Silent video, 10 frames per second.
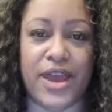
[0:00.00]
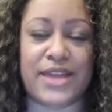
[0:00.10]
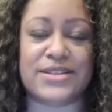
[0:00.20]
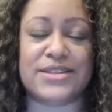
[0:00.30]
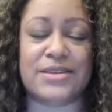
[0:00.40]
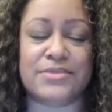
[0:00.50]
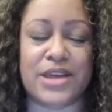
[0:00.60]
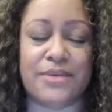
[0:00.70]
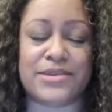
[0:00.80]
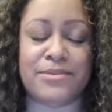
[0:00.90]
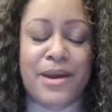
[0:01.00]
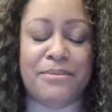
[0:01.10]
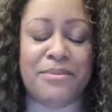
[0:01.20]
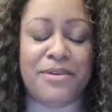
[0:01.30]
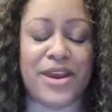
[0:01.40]
And sometimes my
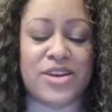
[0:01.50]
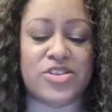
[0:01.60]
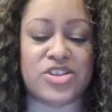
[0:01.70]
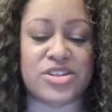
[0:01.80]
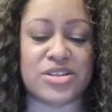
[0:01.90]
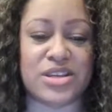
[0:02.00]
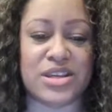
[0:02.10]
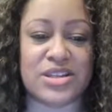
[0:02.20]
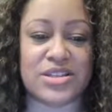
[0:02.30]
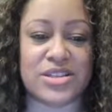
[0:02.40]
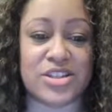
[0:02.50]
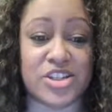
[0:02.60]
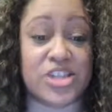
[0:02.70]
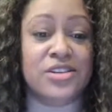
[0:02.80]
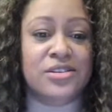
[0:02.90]
brain just needs to
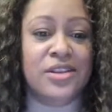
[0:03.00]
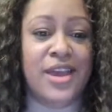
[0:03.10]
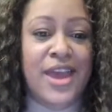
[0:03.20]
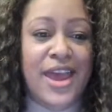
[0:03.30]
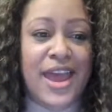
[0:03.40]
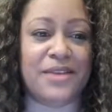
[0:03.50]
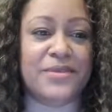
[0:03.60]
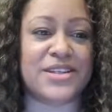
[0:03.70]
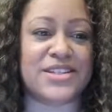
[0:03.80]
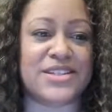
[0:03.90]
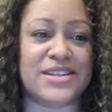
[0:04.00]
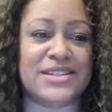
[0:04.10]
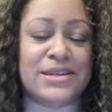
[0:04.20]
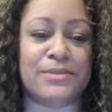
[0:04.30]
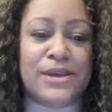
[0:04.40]
chill and we just
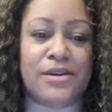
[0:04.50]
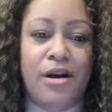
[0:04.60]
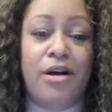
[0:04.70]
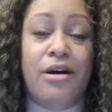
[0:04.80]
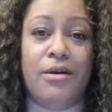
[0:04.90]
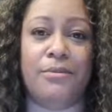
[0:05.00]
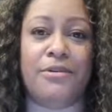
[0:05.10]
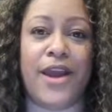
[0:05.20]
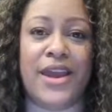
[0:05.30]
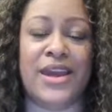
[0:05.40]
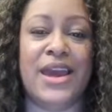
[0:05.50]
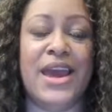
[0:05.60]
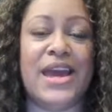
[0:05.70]
need to be calm, right?